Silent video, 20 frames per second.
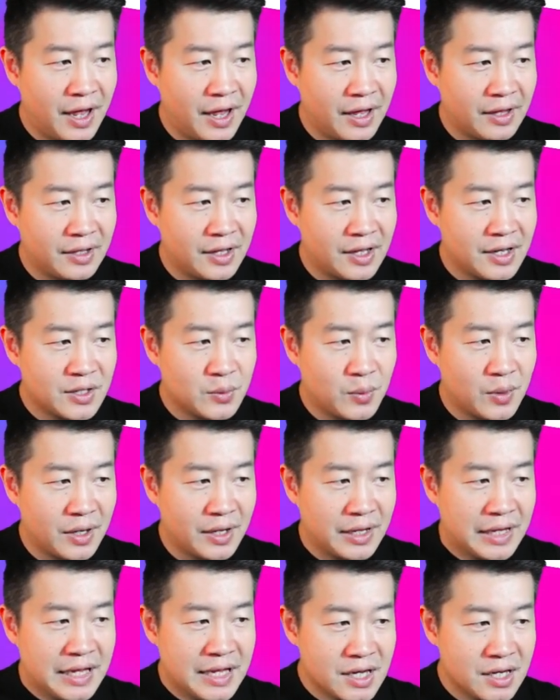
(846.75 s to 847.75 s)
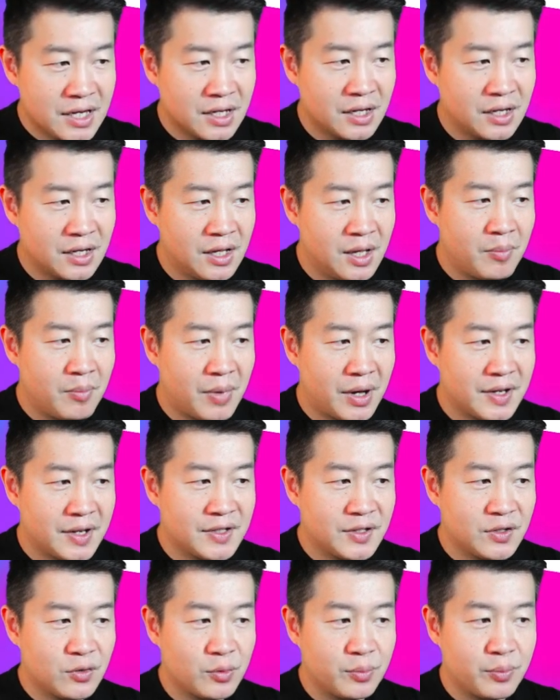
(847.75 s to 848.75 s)
And that is why here
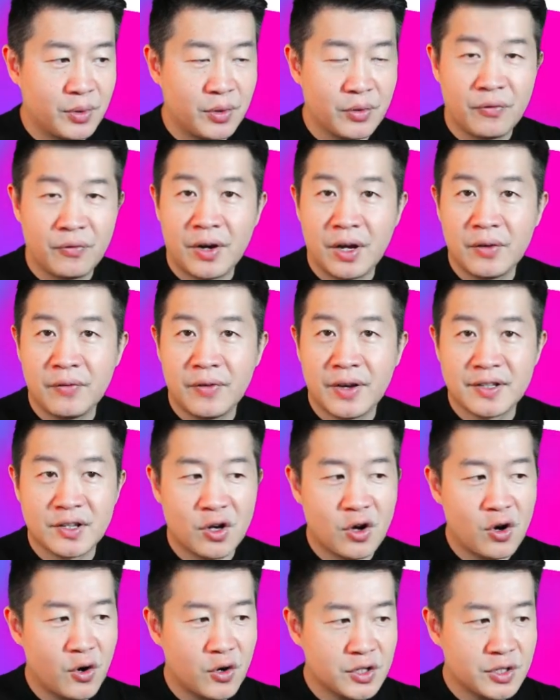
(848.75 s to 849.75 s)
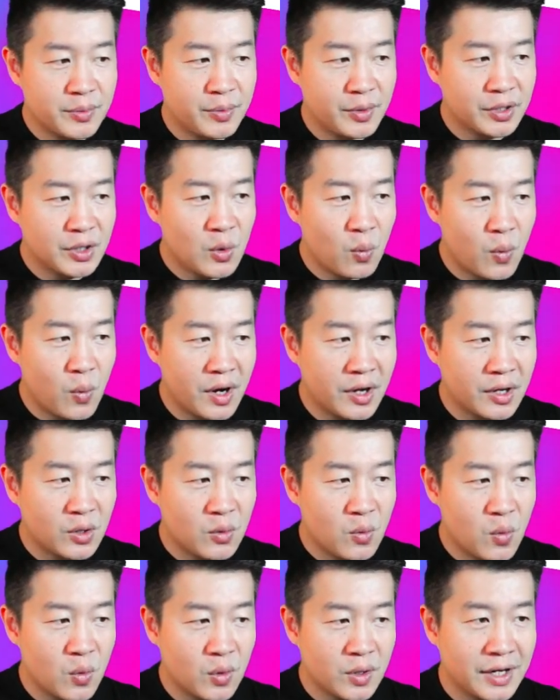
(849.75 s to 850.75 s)
-0.5 has a corresponding y
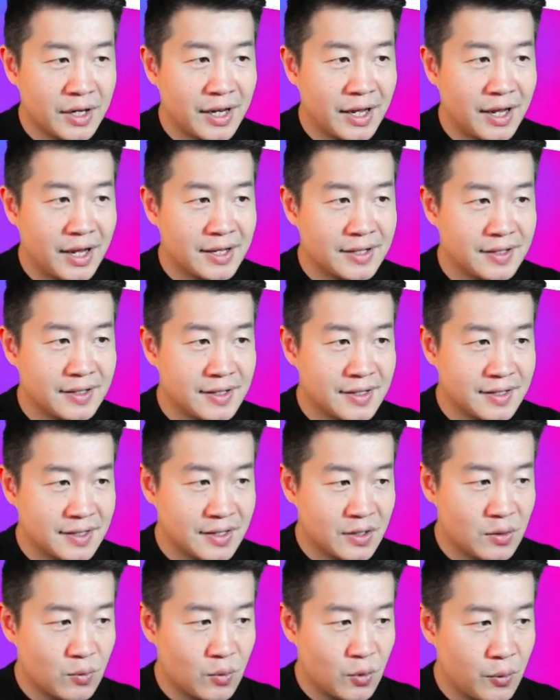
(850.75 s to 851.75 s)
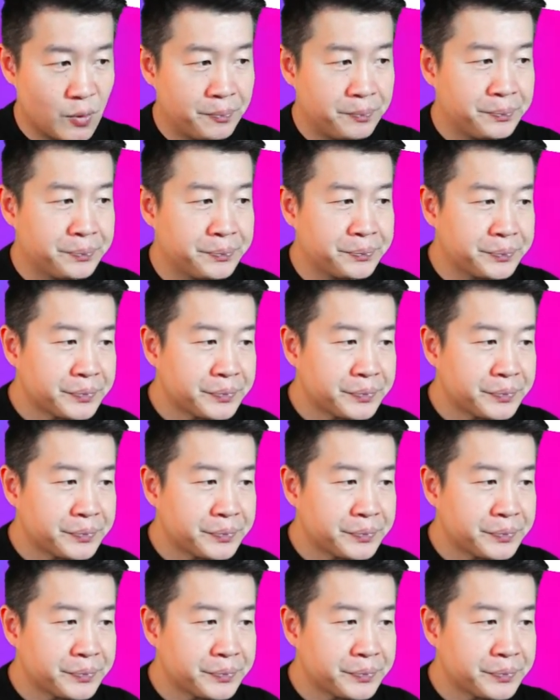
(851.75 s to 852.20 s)
coordinate as 0.